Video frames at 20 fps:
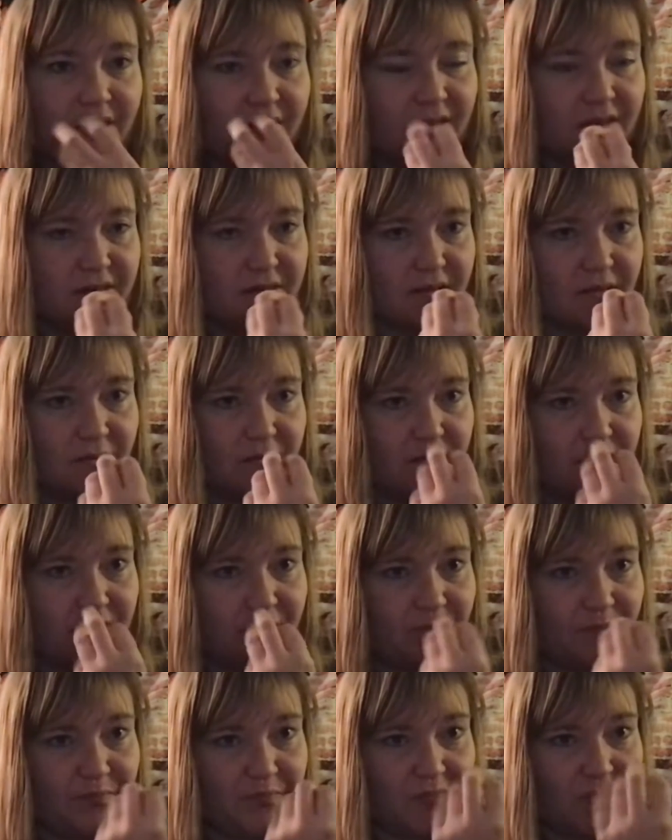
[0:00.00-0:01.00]
So
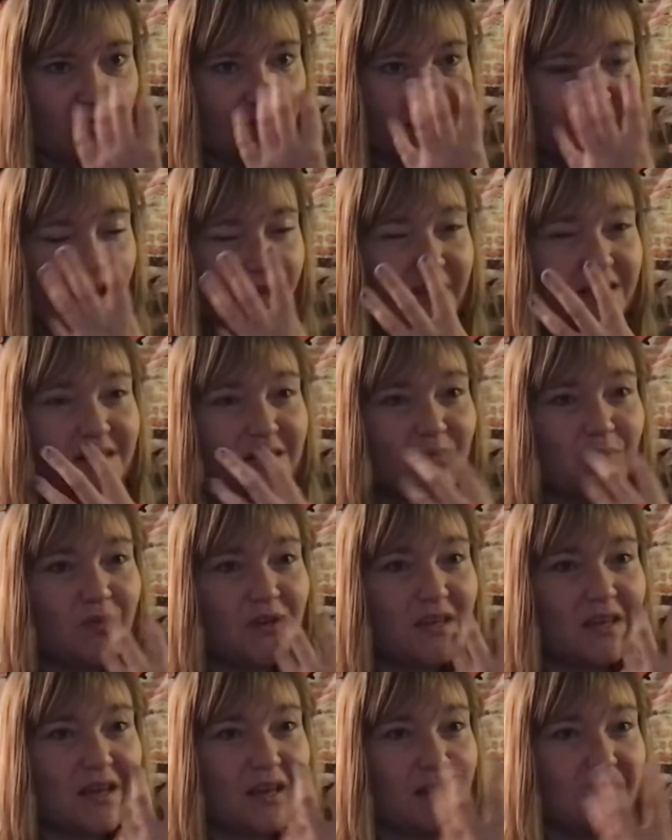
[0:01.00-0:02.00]
that's the
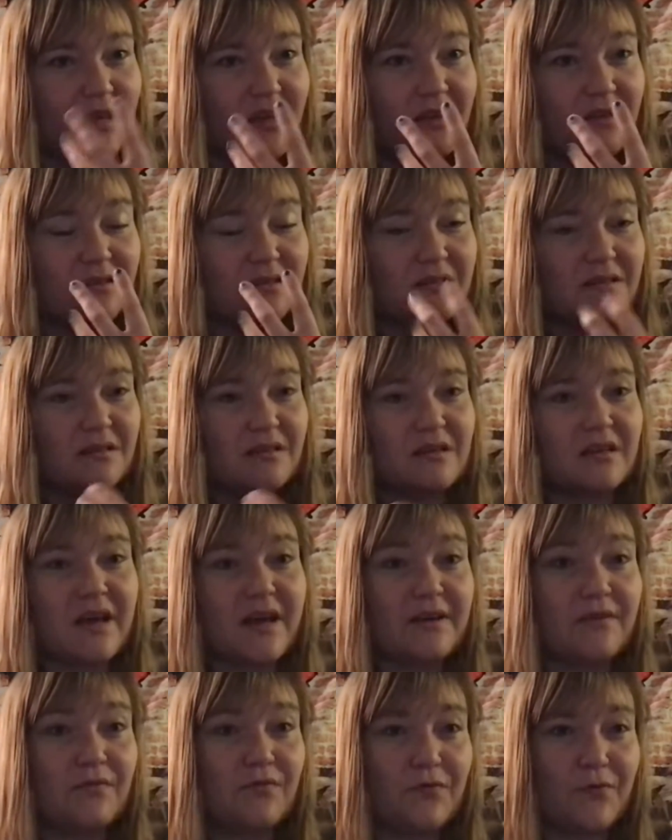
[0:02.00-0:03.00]
beginning to
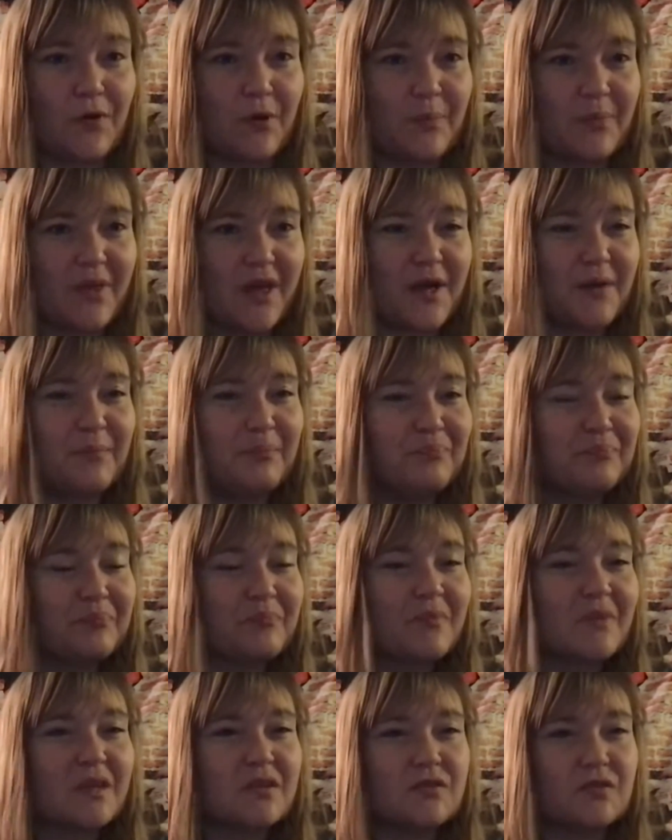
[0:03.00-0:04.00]
kind of form that.
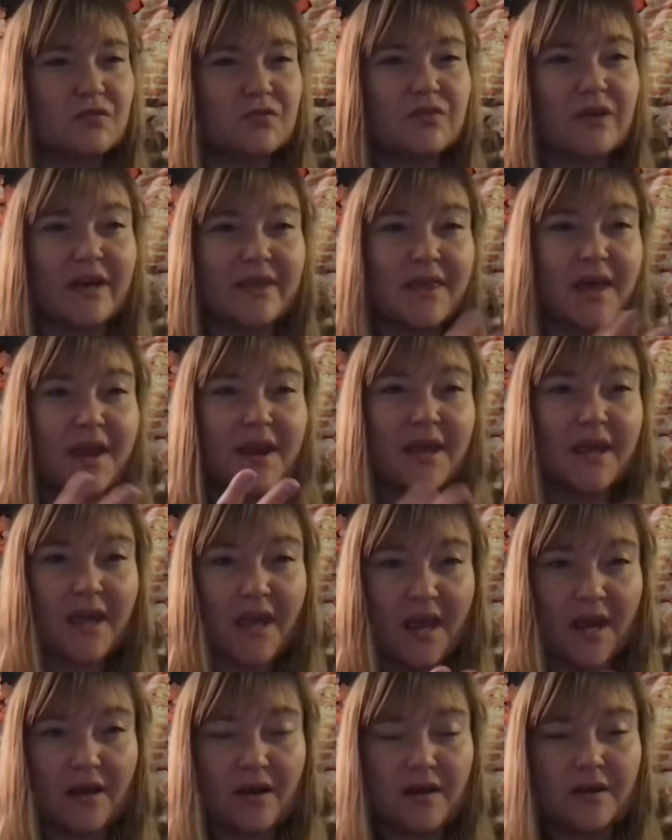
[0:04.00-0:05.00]
So try that
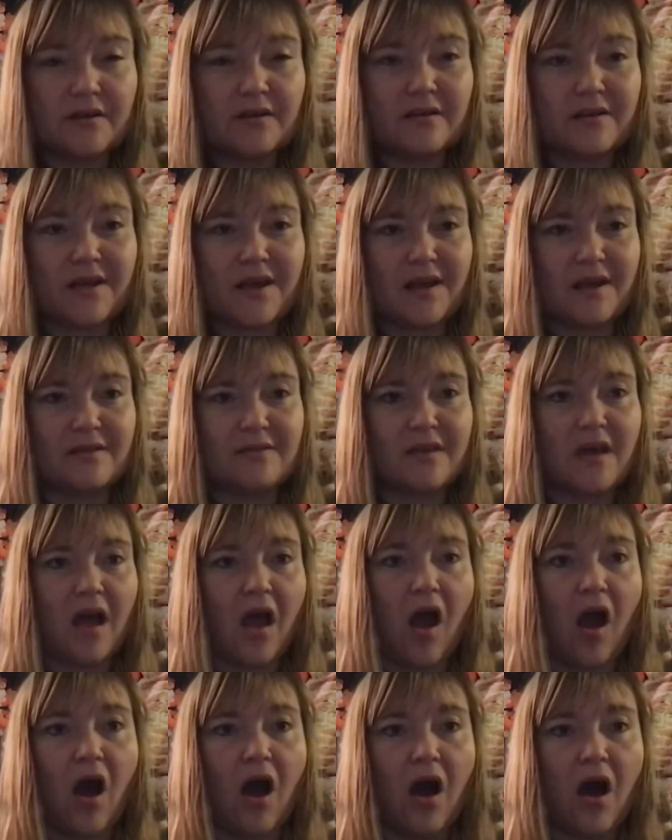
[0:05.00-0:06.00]
again on your hand, that
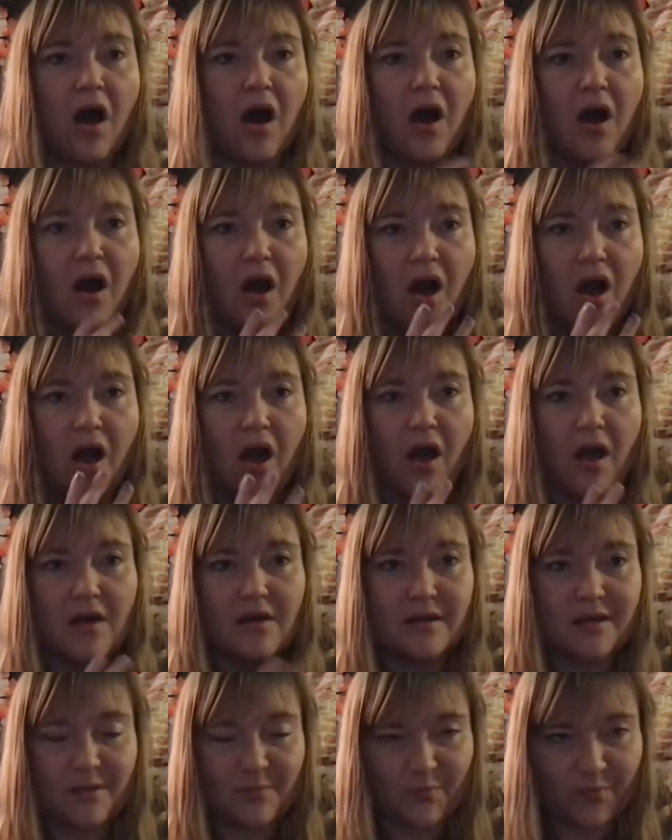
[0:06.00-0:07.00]

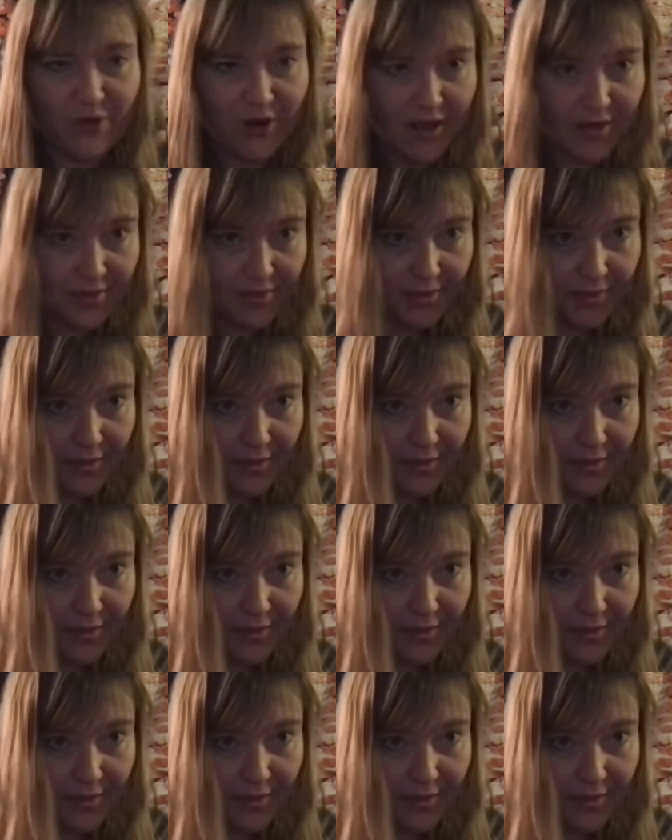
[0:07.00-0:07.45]
breath.